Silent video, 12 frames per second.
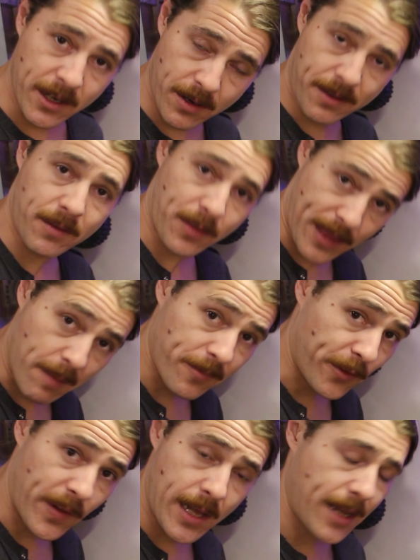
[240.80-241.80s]
you're a thumb
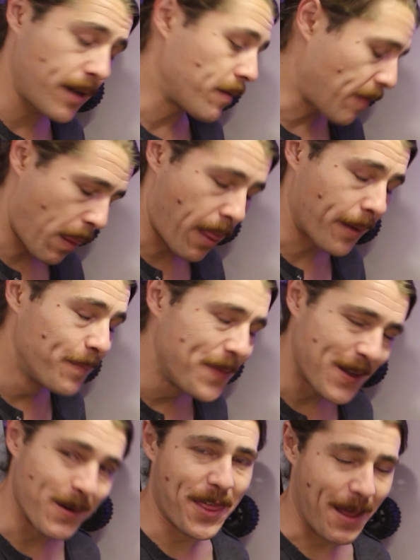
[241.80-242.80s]
flyer,
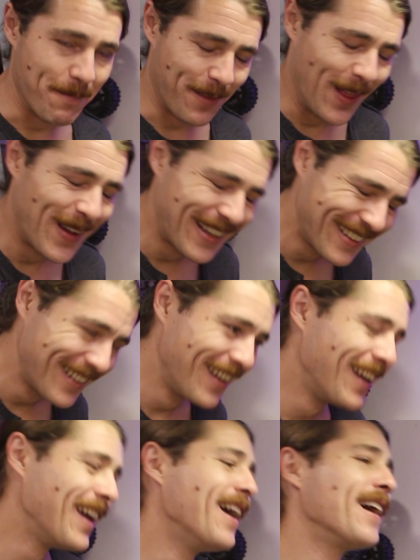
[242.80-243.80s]

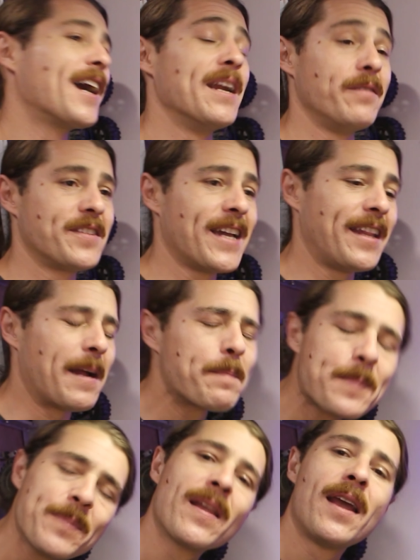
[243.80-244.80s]
can't even say
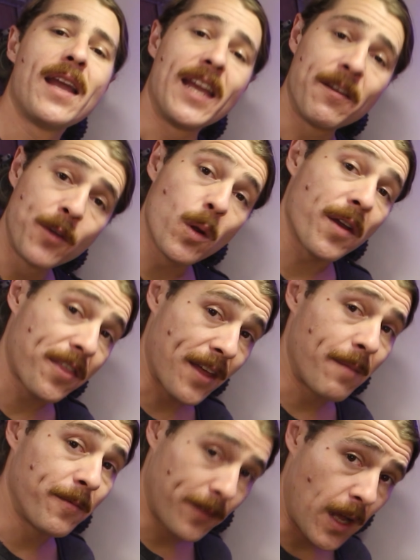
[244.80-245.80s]
that. If you're a
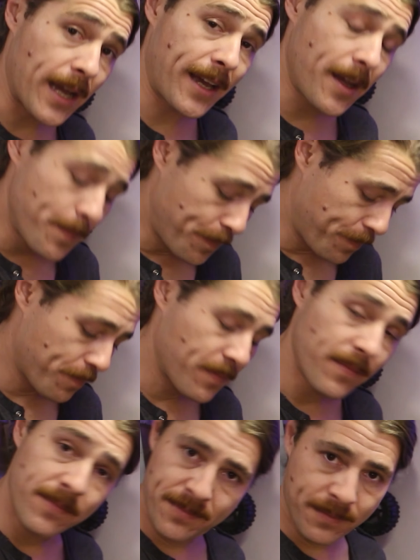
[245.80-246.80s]
thumb flyer,
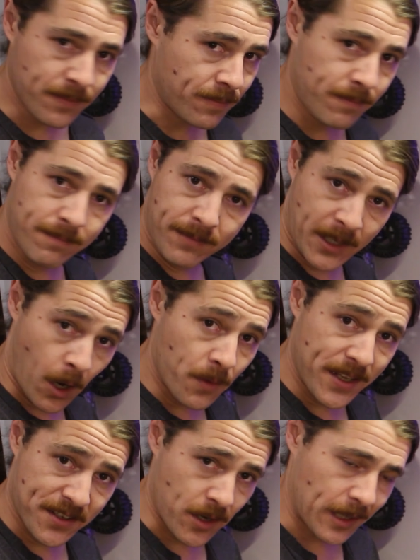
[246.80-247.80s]
go
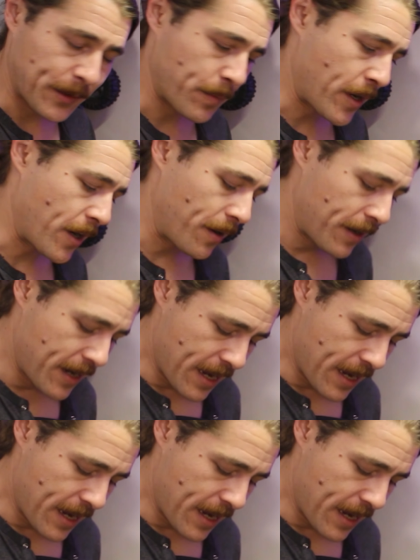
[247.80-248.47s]
this style of remote.